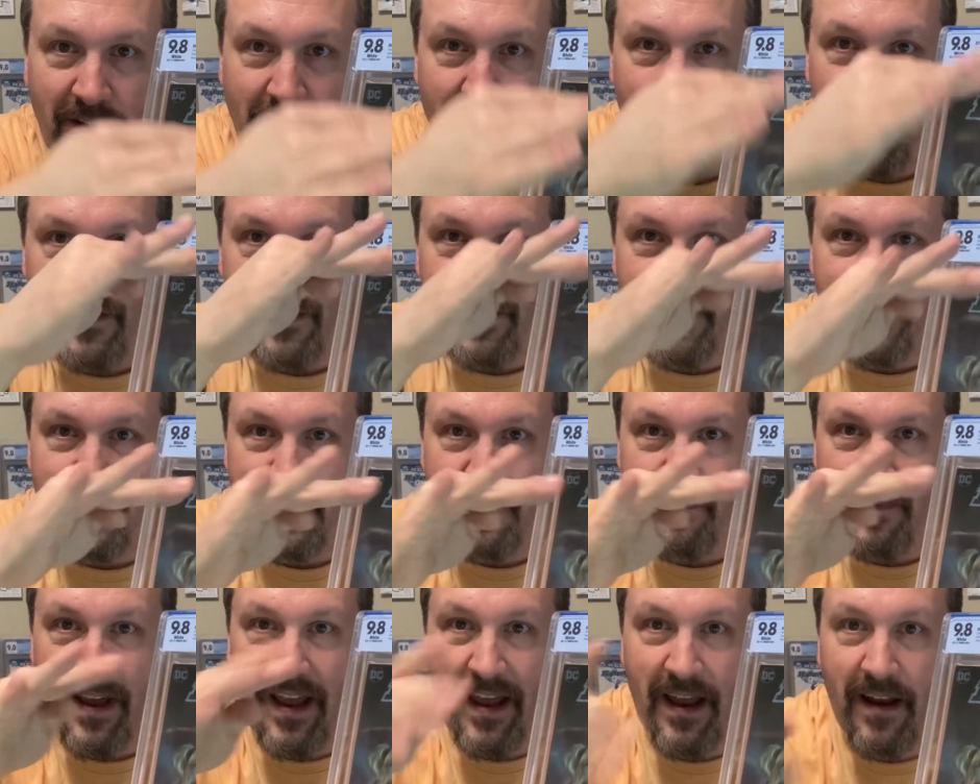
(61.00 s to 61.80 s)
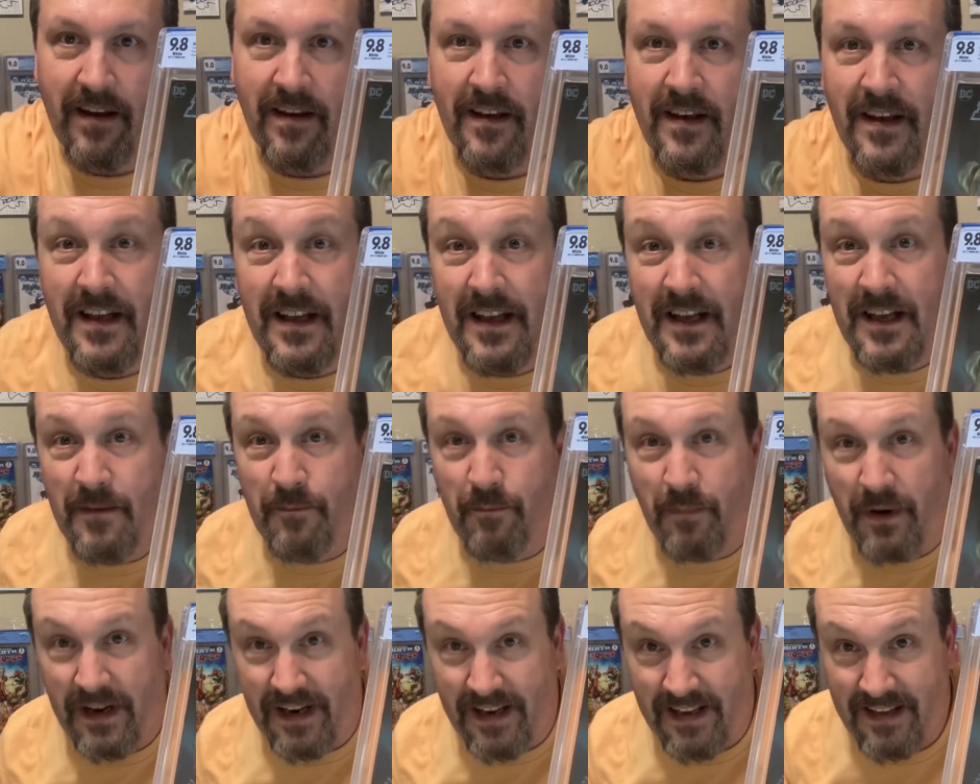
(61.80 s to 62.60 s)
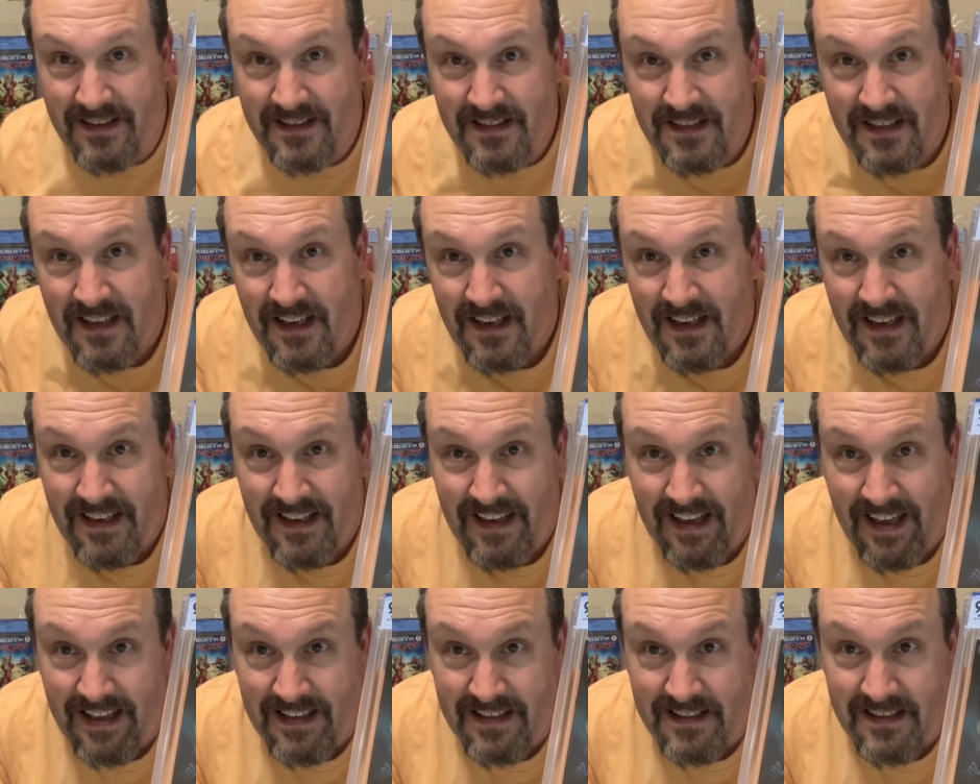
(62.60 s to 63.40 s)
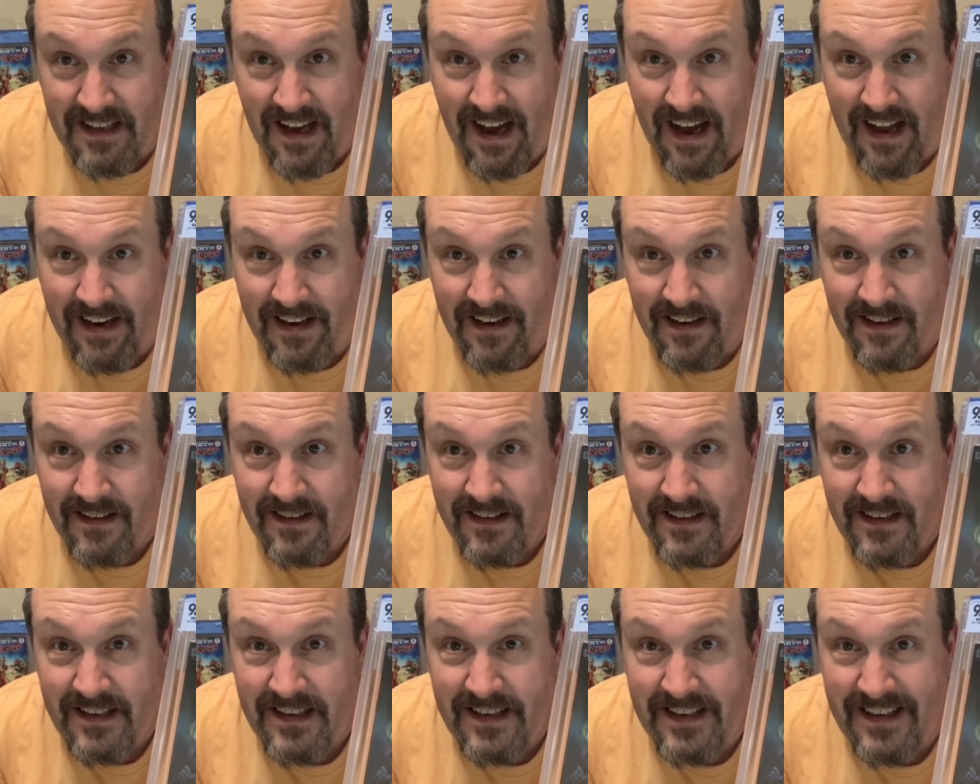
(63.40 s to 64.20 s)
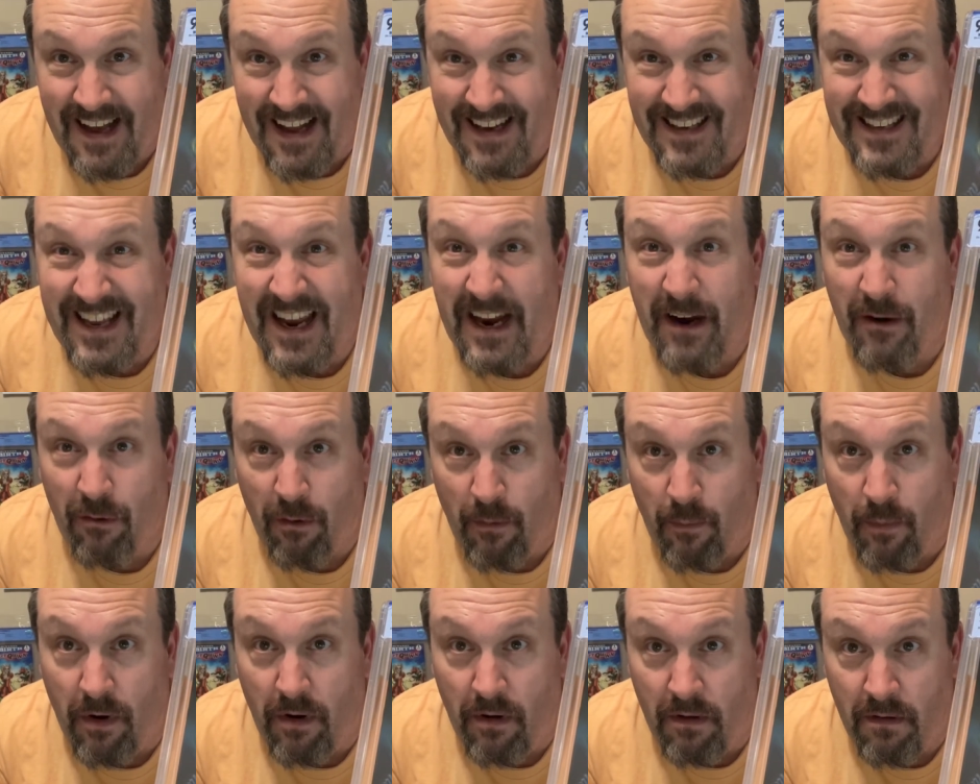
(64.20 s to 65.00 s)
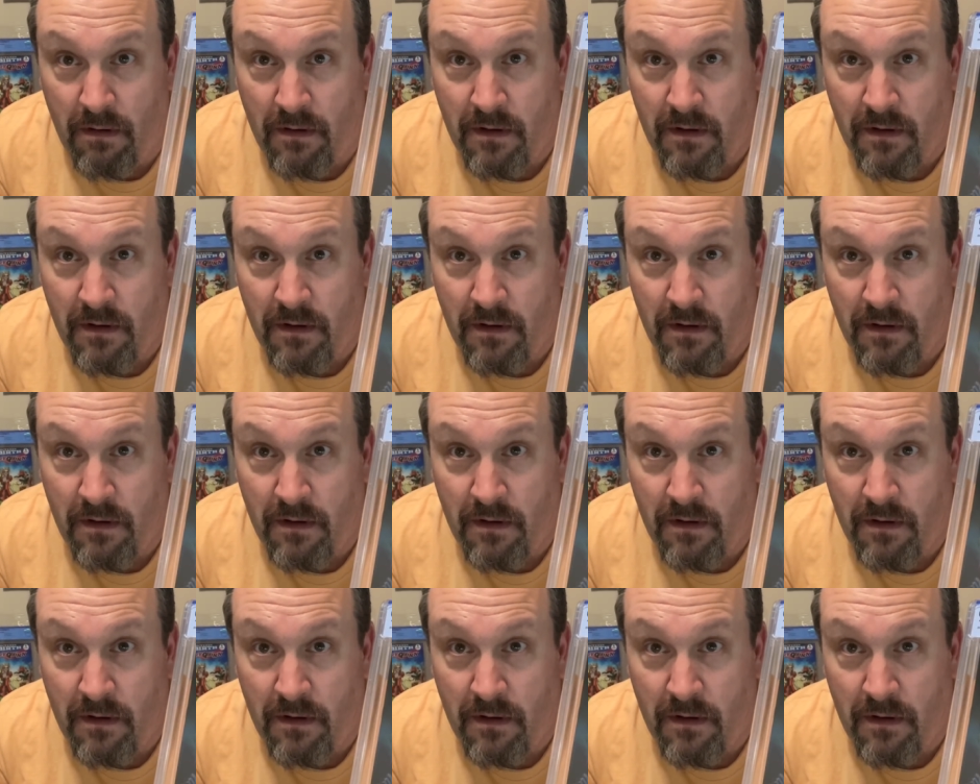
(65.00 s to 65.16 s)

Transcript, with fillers: there. You can see my hand. But it's it's not not terrible.